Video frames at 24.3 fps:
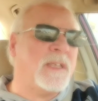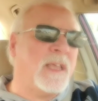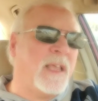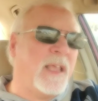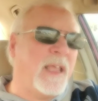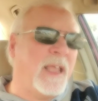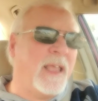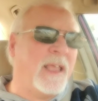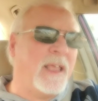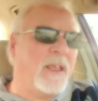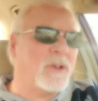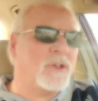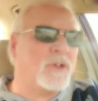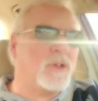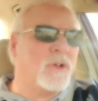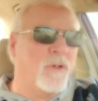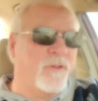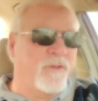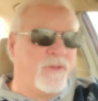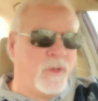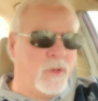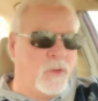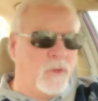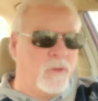to
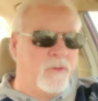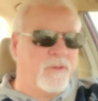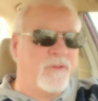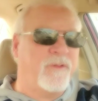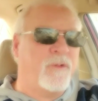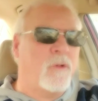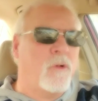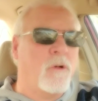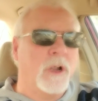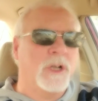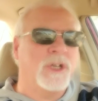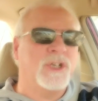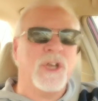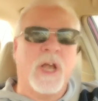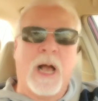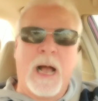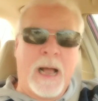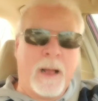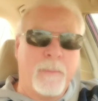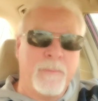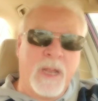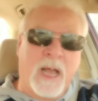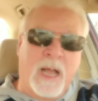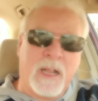interview for a
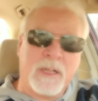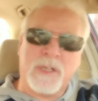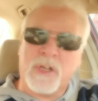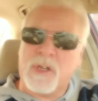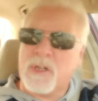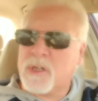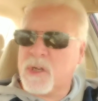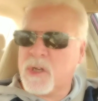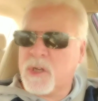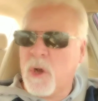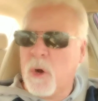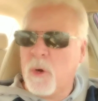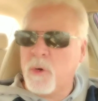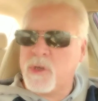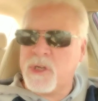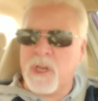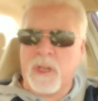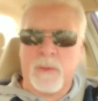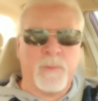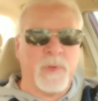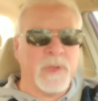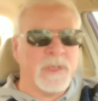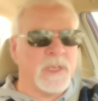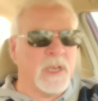job, not just a
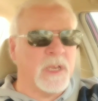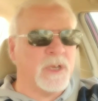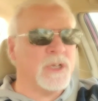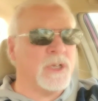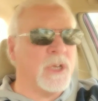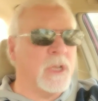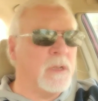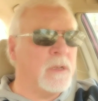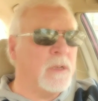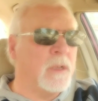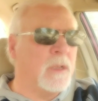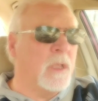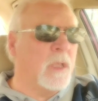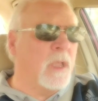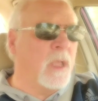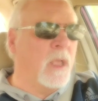coaching position,